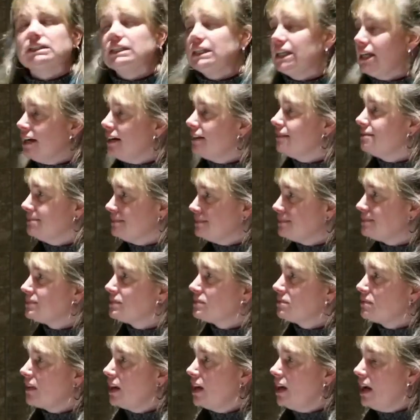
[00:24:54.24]
Yeah.
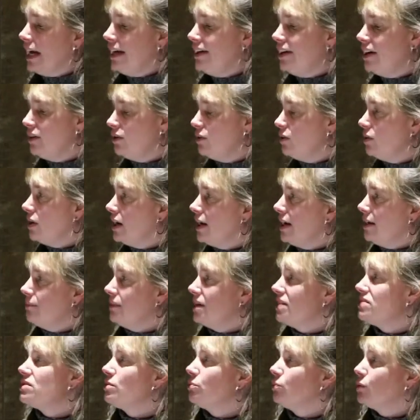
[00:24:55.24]
I know
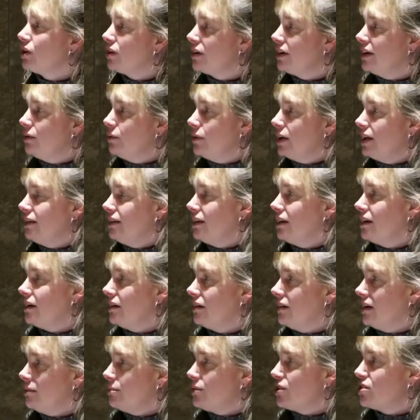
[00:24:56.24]
working with
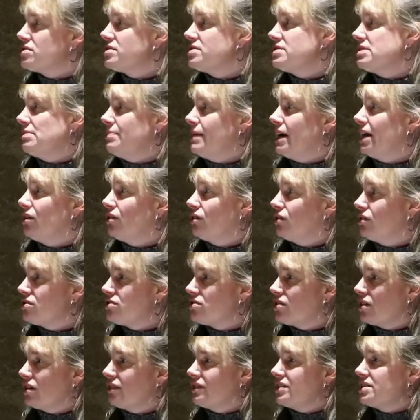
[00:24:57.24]
the emergency
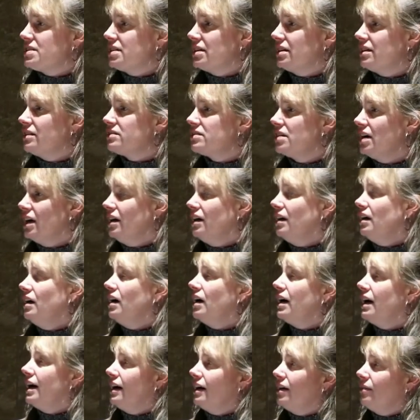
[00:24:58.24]
medical services,
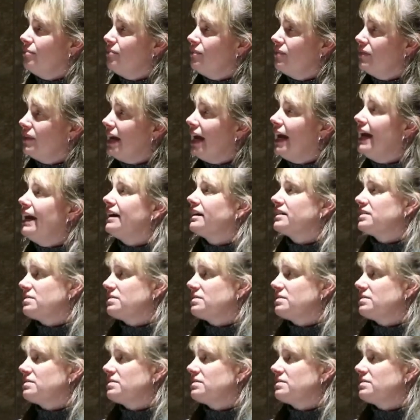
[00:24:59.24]
they